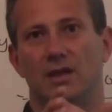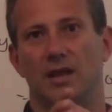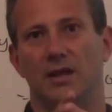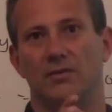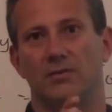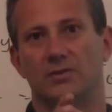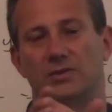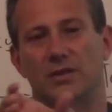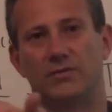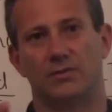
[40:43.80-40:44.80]
And if
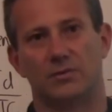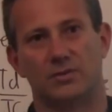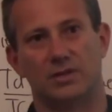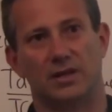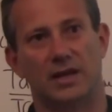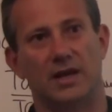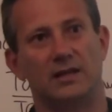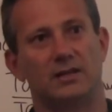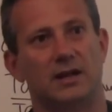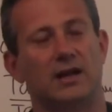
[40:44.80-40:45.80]
it was
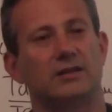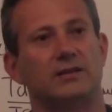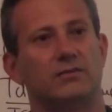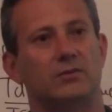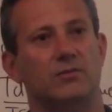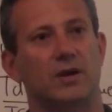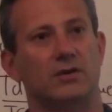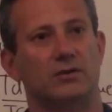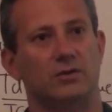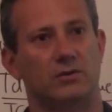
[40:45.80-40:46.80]
delayed relative to
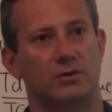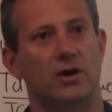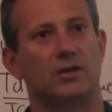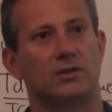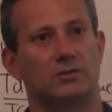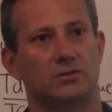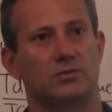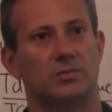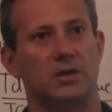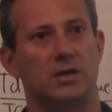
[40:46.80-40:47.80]
when you thought it
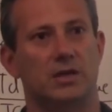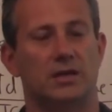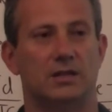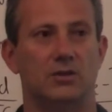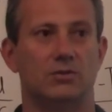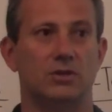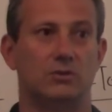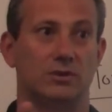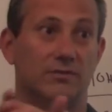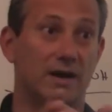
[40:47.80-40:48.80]
should be, then you
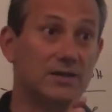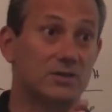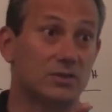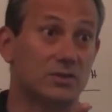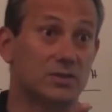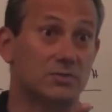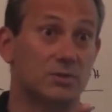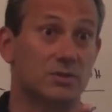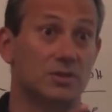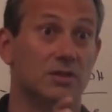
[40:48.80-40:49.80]
need to advance your
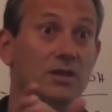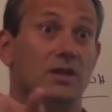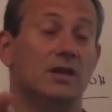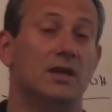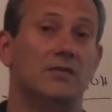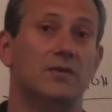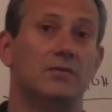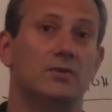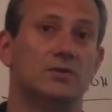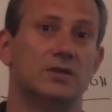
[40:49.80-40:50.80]
transmission. If
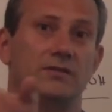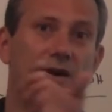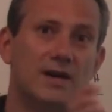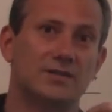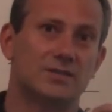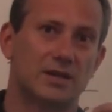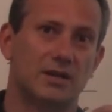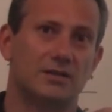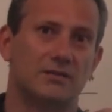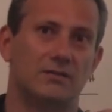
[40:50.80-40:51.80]
it was advanced
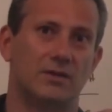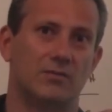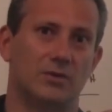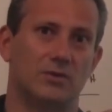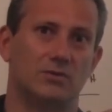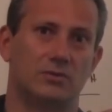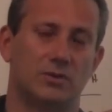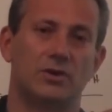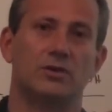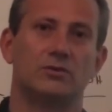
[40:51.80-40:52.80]
relative than what you
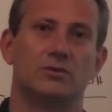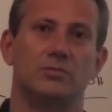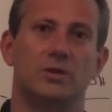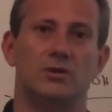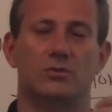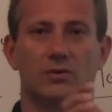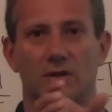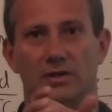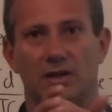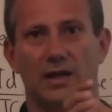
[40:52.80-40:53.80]
thought it should be, you're
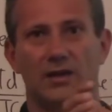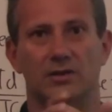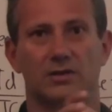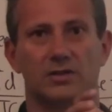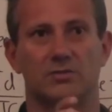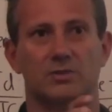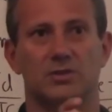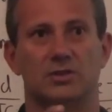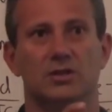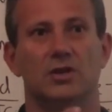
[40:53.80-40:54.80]
going to delay your
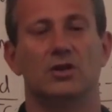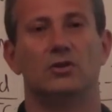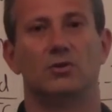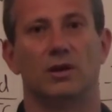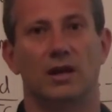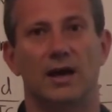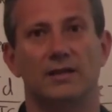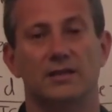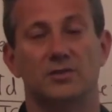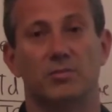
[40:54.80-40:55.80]
transmission to
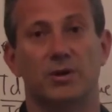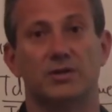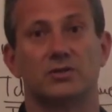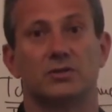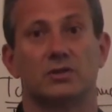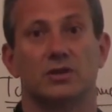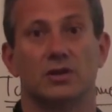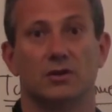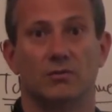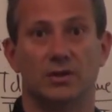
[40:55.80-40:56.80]
align this burst
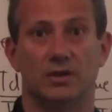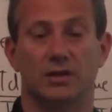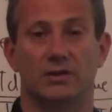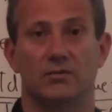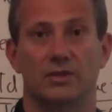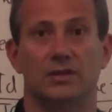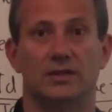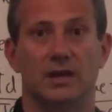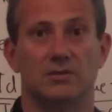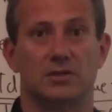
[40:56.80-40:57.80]
with a
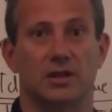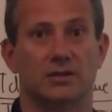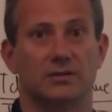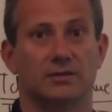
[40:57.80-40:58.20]
time slot.